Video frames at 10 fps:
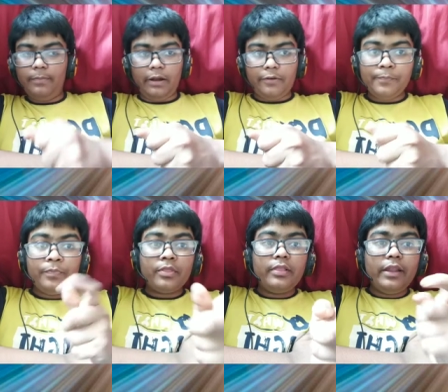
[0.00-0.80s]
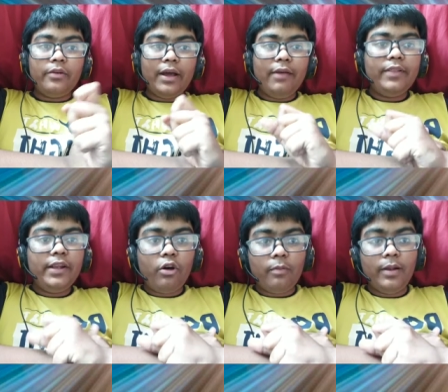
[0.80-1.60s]
Then you have the normal.
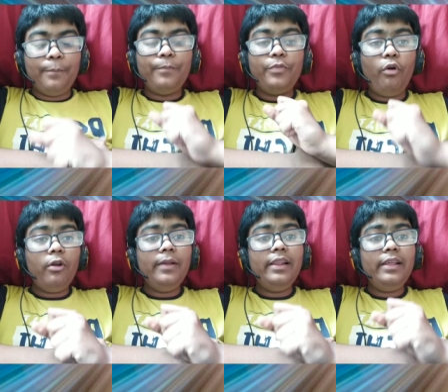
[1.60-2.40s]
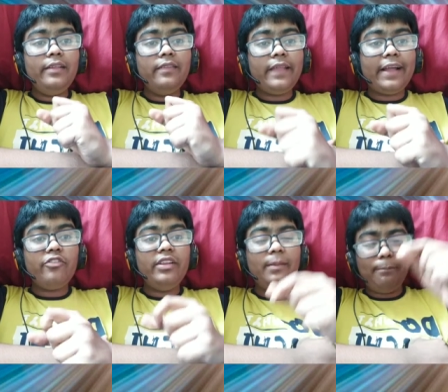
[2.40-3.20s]
Normal is actually the
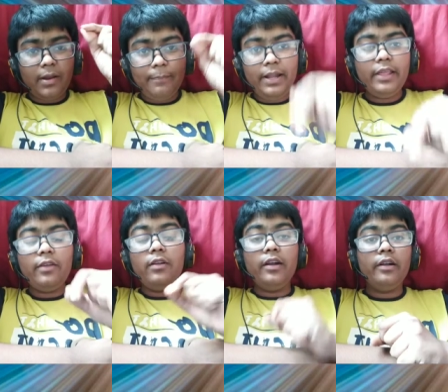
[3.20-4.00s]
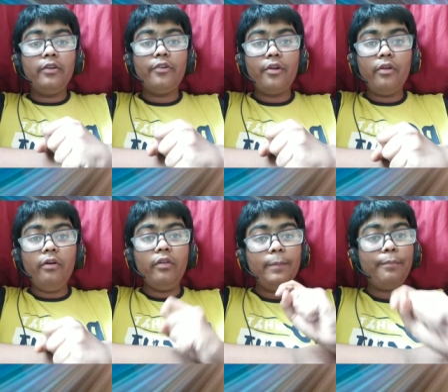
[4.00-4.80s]
perpendicular drawn on the point
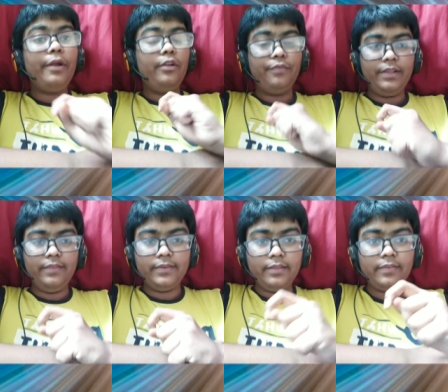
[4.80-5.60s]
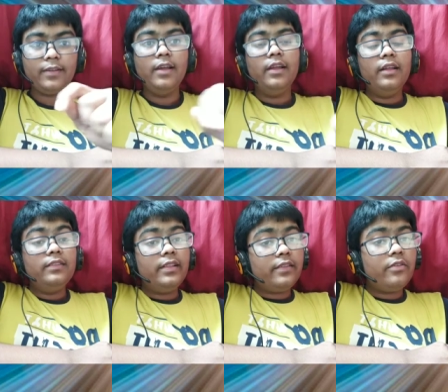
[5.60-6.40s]
of incidence. This is
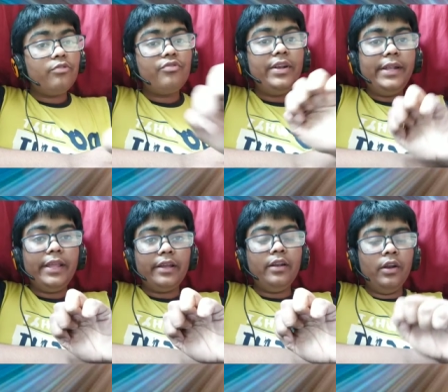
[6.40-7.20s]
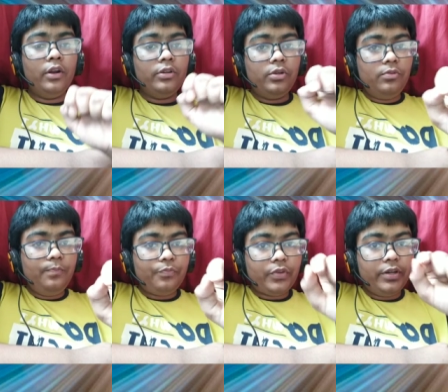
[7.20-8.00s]
usually taken to
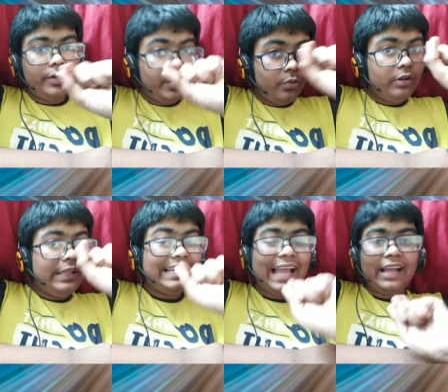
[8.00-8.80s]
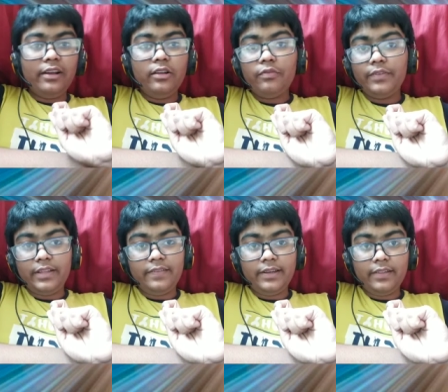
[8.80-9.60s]
denote the angle of incidence and
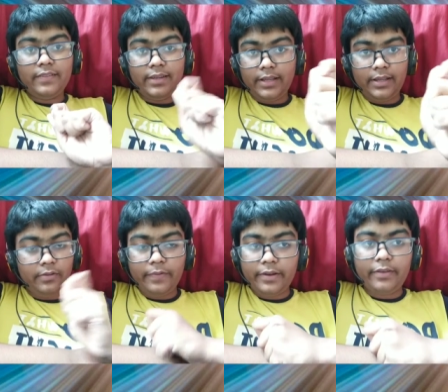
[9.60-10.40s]
angle of reflection.